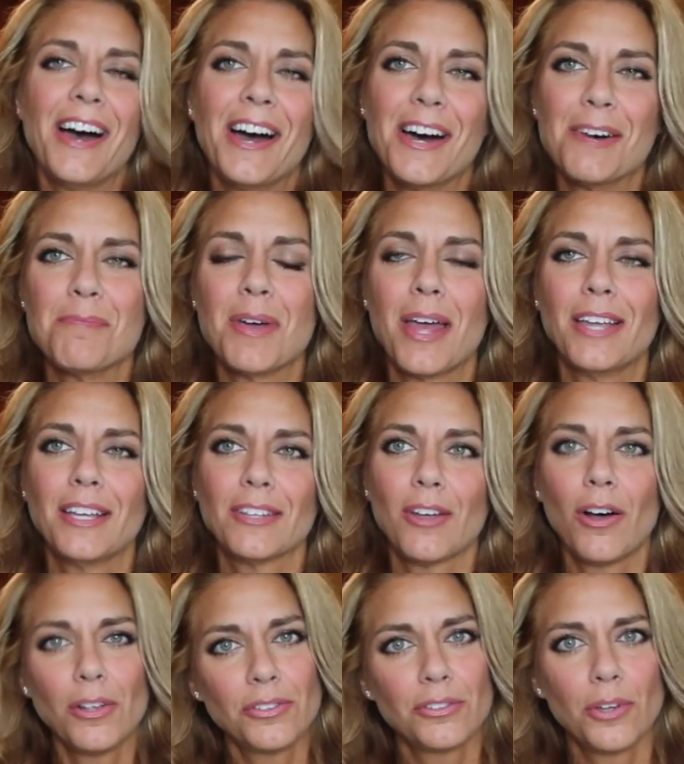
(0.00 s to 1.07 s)
And it
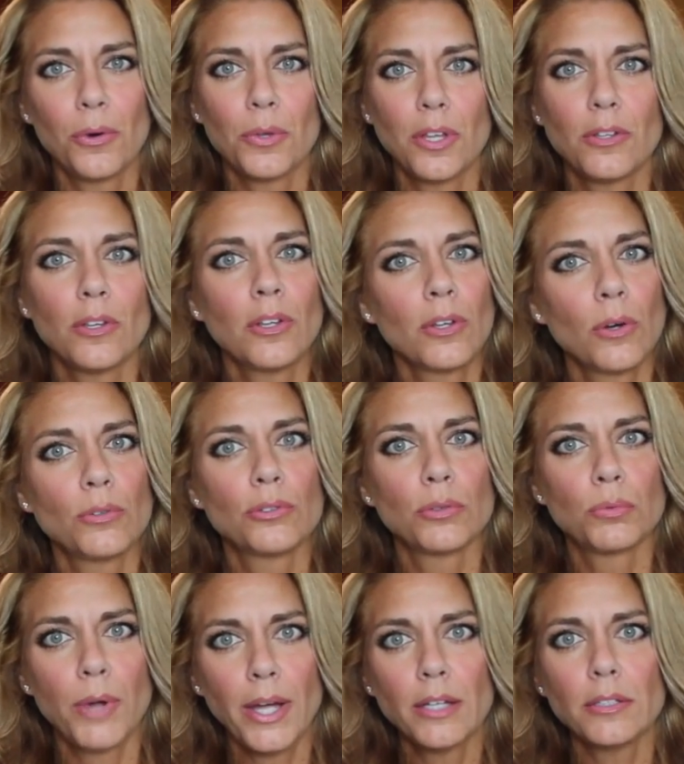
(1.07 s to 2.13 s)
also, you can go
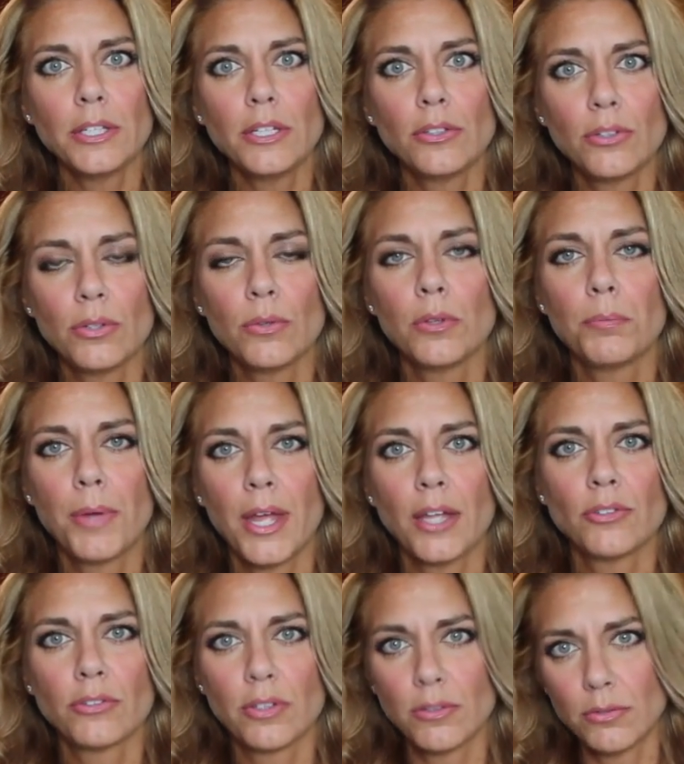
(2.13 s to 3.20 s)
directly to the
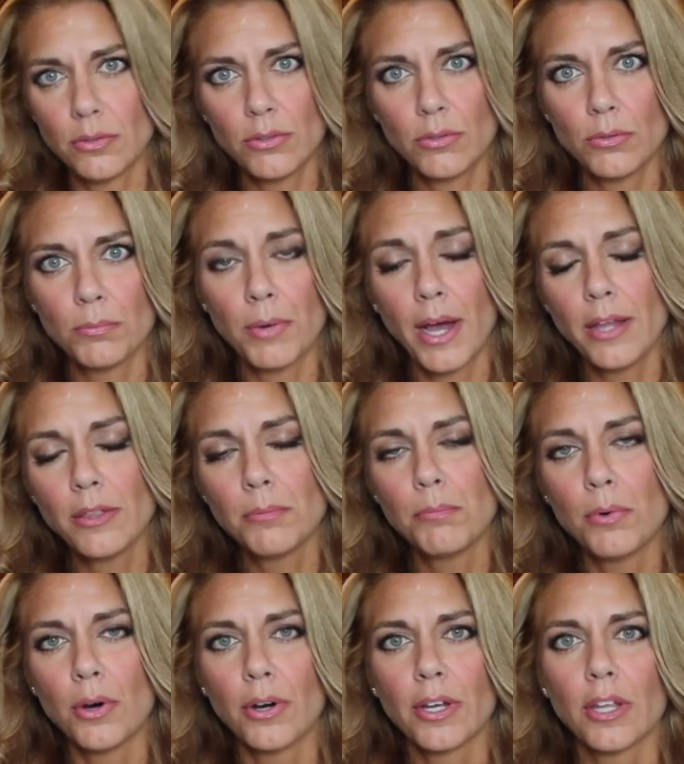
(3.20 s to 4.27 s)
page to buy the
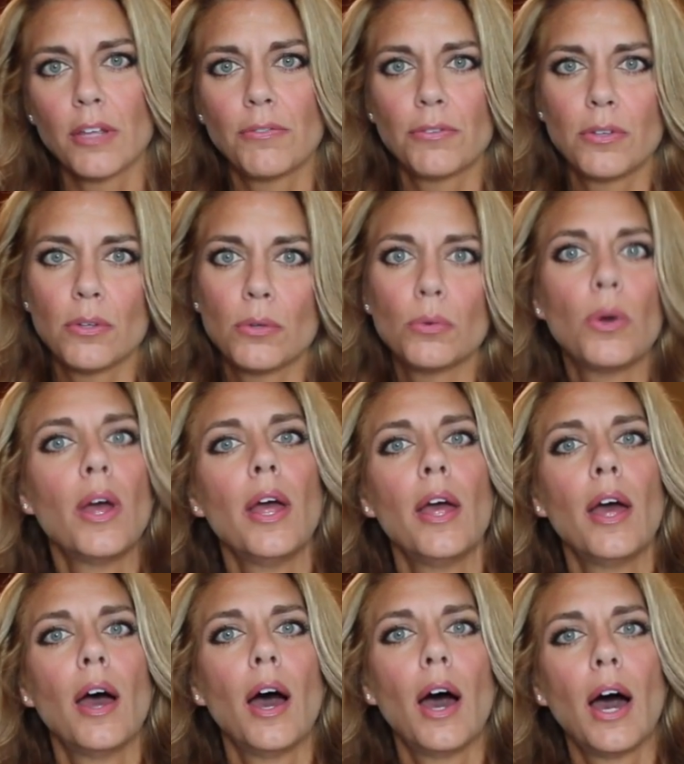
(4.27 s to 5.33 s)
book if you
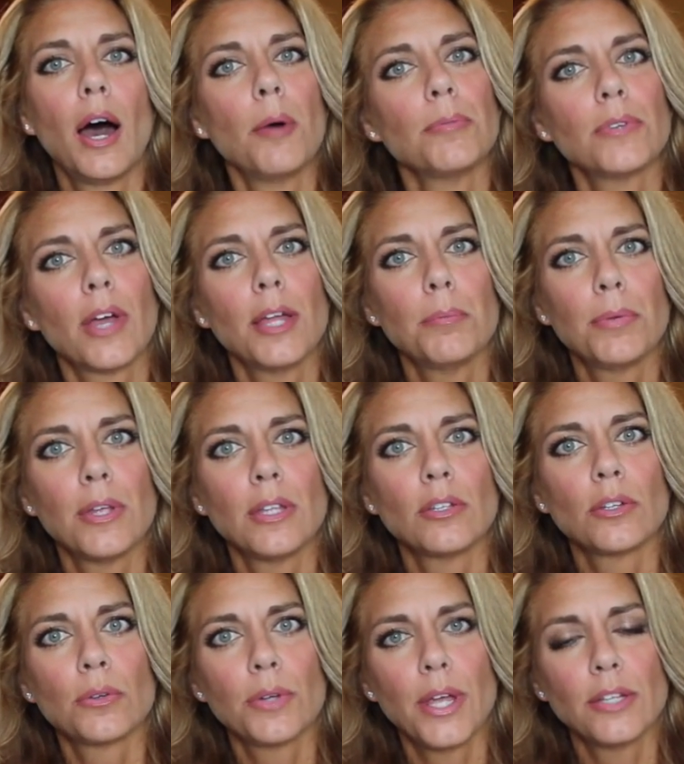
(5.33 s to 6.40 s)
type
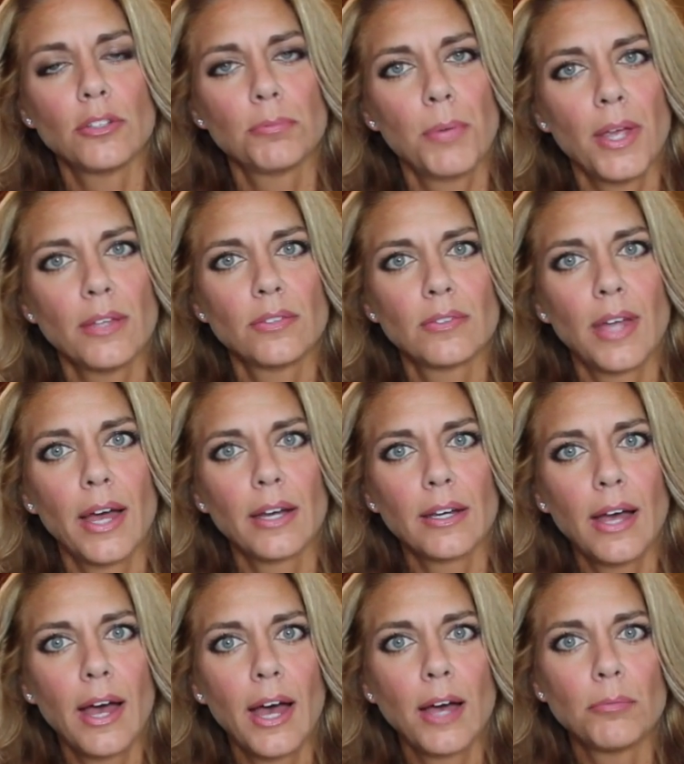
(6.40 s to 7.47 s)
in
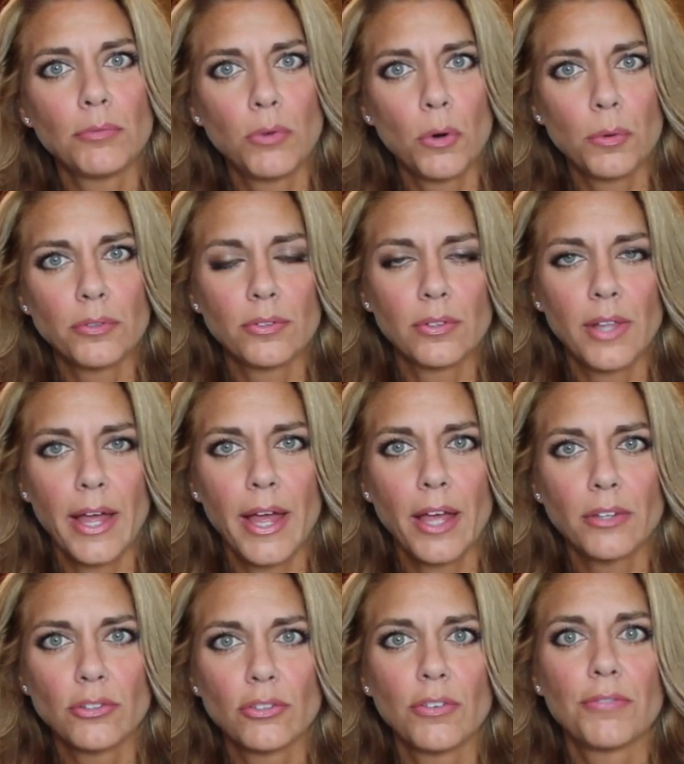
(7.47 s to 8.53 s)

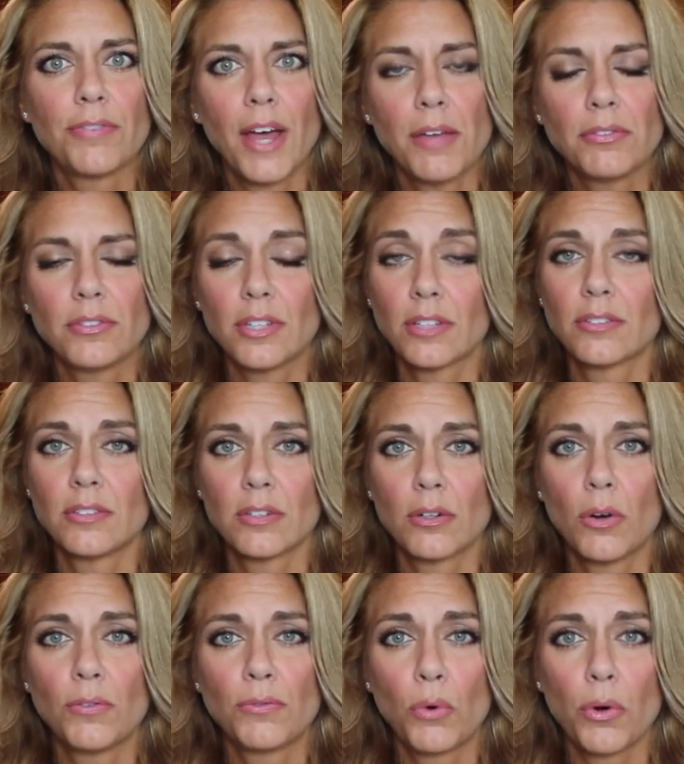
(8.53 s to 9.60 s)

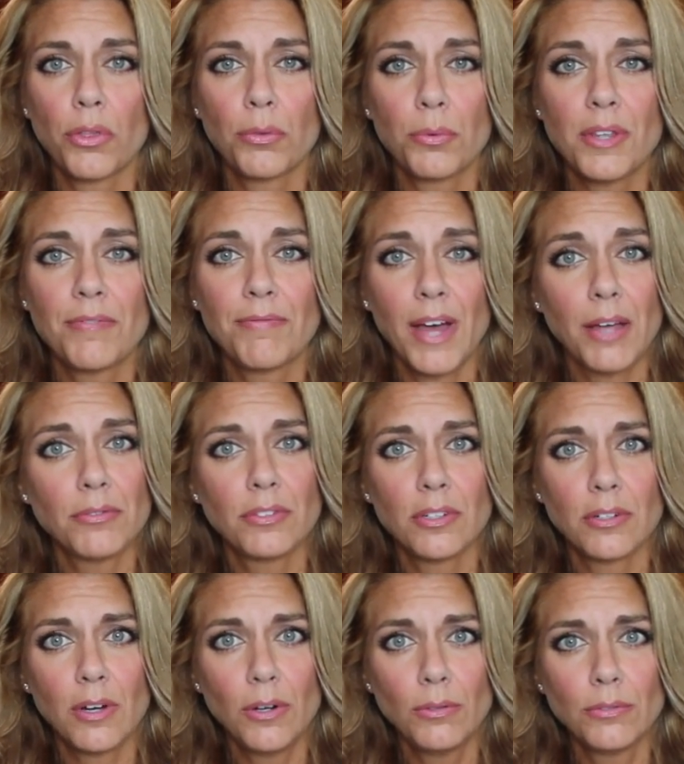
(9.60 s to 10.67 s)

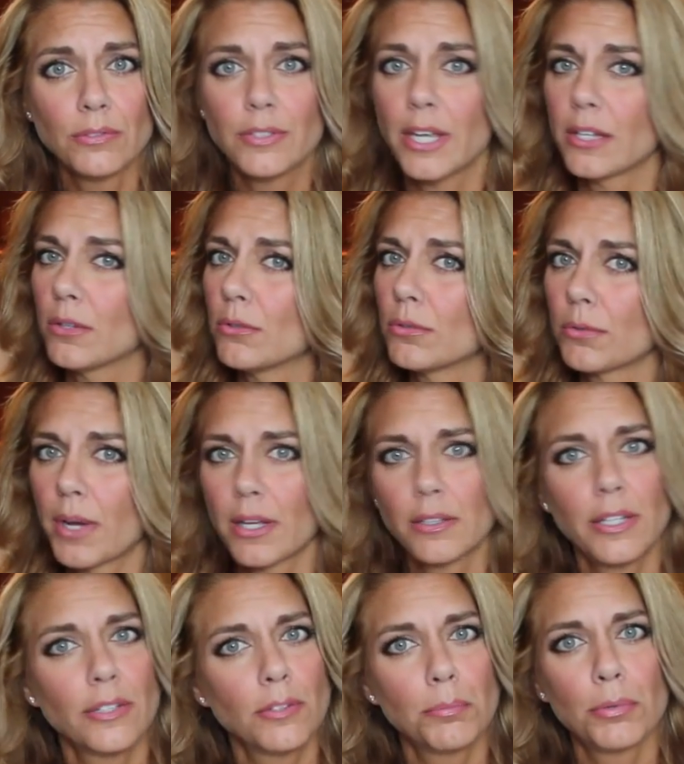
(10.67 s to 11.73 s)
createspace.com/5604350, take you
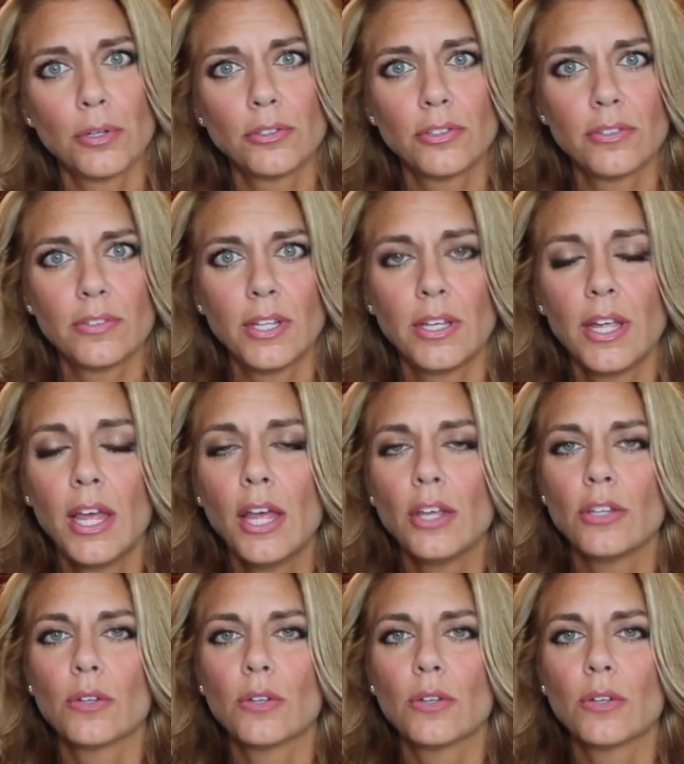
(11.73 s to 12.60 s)
directly to purchase it.